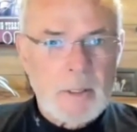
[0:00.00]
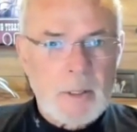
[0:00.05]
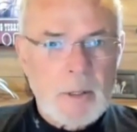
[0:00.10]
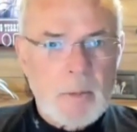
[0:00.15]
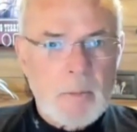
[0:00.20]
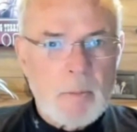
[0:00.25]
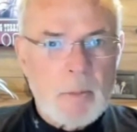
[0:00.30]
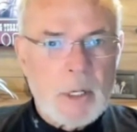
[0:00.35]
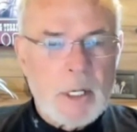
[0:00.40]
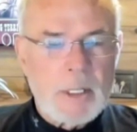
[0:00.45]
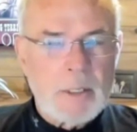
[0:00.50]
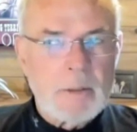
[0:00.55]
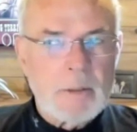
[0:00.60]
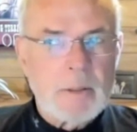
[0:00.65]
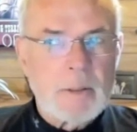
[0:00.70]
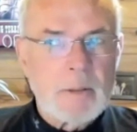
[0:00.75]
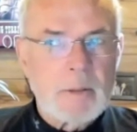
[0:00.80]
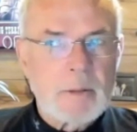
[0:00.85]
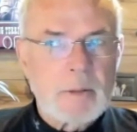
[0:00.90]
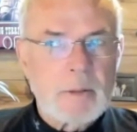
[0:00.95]
But
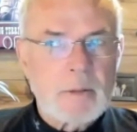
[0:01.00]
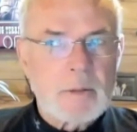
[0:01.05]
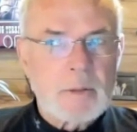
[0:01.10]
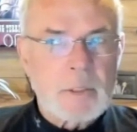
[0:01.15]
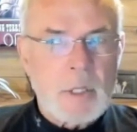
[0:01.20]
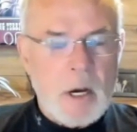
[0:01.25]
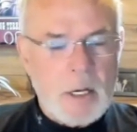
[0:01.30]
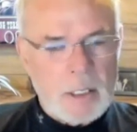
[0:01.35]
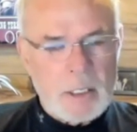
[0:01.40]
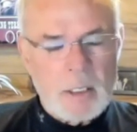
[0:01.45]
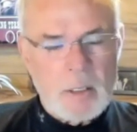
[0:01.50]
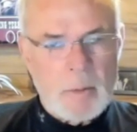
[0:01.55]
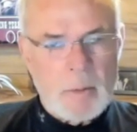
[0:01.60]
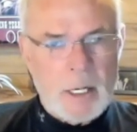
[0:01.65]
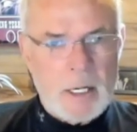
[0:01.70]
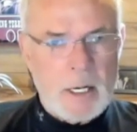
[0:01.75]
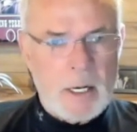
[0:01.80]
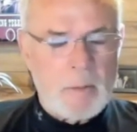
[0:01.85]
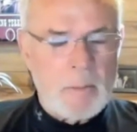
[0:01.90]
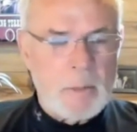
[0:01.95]
talking
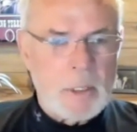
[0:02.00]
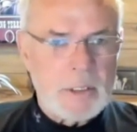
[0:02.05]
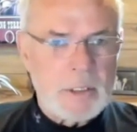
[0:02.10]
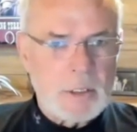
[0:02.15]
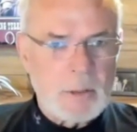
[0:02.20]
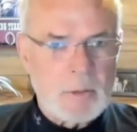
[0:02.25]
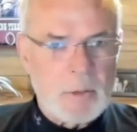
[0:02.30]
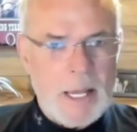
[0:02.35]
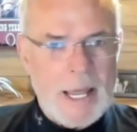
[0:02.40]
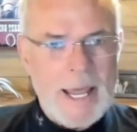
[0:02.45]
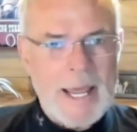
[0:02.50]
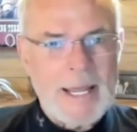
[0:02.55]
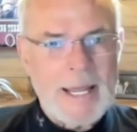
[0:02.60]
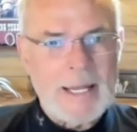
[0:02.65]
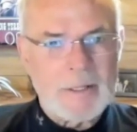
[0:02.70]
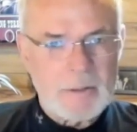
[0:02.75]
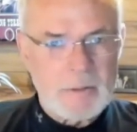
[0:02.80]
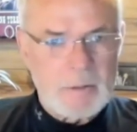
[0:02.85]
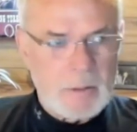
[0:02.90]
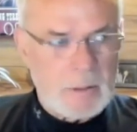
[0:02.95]
about how much you
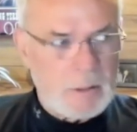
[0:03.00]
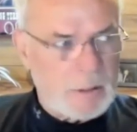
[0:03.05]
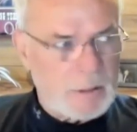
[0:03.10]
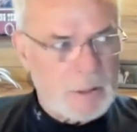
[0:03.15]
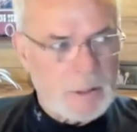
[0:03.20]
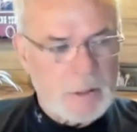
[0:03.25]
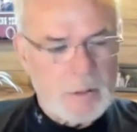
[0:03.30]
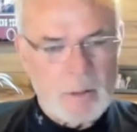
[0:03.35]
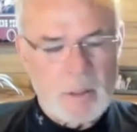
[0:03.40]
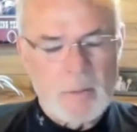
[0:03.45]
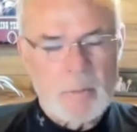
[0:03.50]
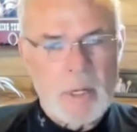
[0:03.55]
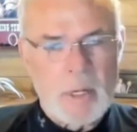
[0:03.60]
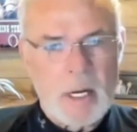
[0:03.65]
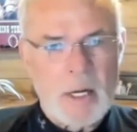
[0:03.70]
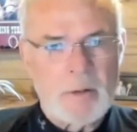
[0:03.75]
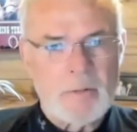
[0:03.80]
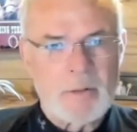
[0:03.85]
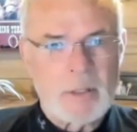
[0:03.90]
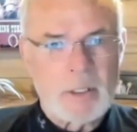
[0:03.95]
hate a certain
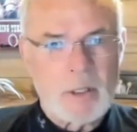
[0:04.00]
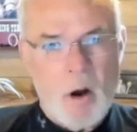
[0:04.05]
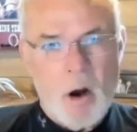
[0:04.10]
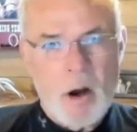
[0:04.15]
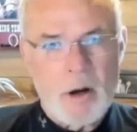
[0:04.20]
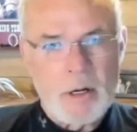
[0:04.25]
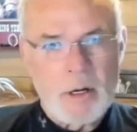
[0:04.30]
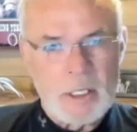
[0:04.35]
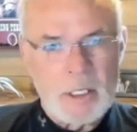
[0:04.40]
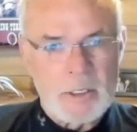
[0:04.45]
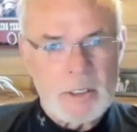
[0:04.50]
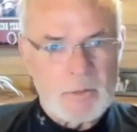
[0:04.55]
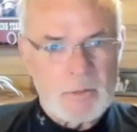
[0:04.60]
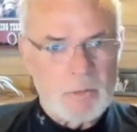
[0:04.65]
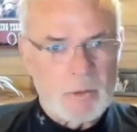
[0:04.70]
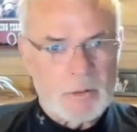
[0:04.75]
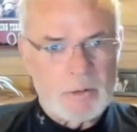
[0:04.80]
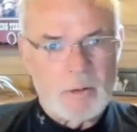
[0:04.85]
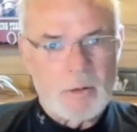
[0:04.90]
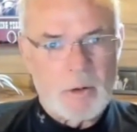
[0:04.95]
amount of the audience
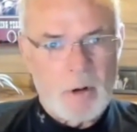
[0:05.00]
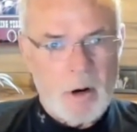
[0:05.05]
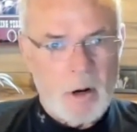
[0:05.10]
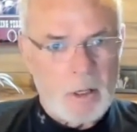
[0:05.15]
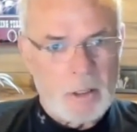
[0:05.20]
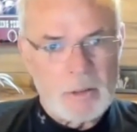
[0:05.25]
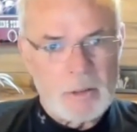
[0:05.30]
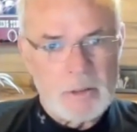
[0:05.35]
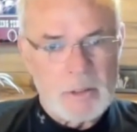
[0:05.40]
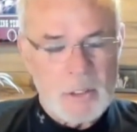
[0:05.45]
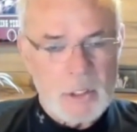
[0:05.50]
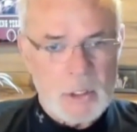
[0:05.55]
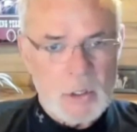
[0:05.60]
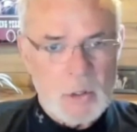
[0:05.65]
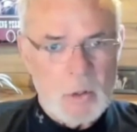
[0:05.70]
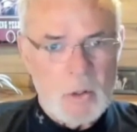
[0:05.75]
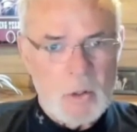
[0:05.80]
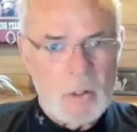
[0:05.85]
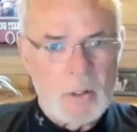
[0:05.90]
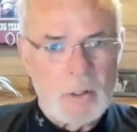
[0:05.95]
with your heart and
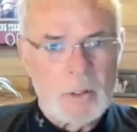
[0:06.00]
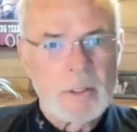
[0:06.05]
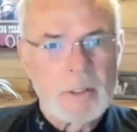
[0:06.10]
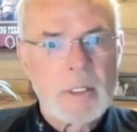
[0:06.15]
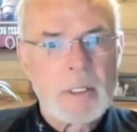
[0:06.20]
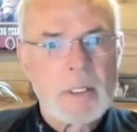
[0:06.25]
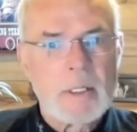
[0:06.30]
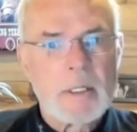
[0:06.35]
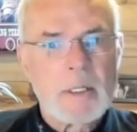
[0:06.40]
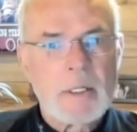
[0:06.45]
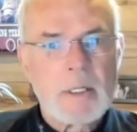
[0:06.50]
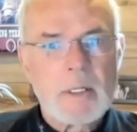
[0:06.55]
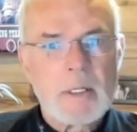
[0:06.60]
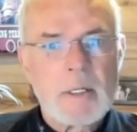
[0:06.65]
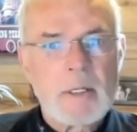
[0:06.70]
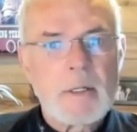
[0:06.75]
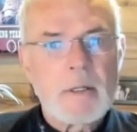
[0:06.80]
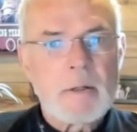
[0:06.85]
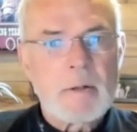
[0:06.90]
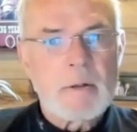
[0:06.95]
soul,
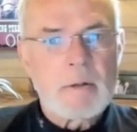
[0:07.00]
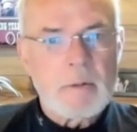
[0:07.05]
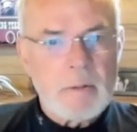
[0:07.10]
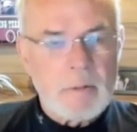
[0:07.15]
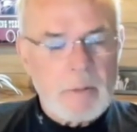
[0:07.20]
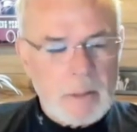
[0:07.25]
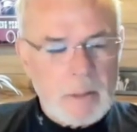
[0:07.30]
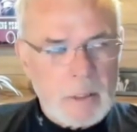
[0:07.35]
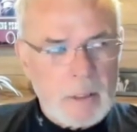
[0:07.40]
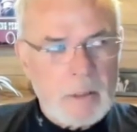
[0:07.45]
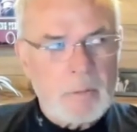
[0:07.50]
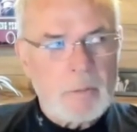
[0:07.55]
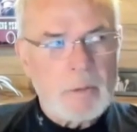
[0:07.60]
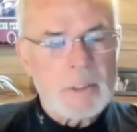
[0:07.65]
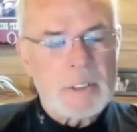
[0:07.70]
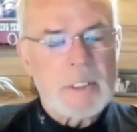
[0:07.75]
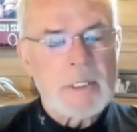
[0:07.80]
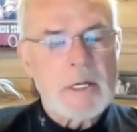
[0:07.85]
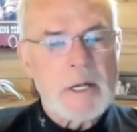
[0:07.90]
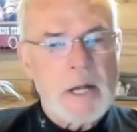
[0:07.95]
it
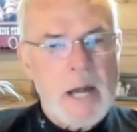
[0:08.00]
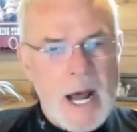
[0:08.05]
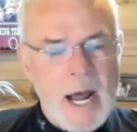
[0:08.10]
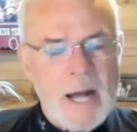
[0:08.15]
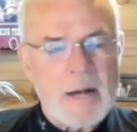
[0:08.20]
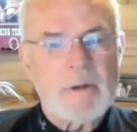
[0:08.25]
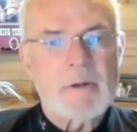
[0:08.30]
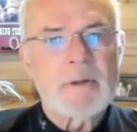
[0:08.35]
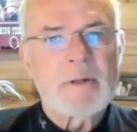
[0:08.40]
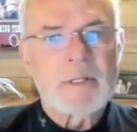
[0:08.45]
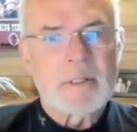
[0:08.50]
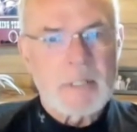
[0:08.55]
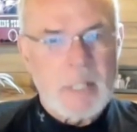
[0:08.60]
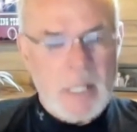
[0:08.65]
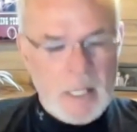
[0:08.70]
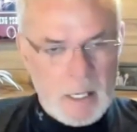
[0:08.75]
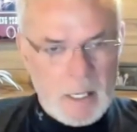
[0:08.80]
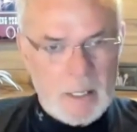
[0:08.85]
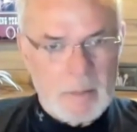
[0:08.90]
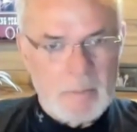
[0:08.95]
was not the
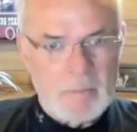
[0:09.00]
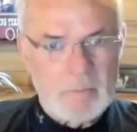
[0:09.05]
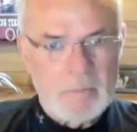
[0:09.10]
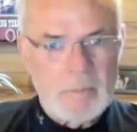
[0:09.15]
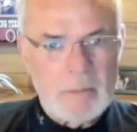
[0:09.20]
time.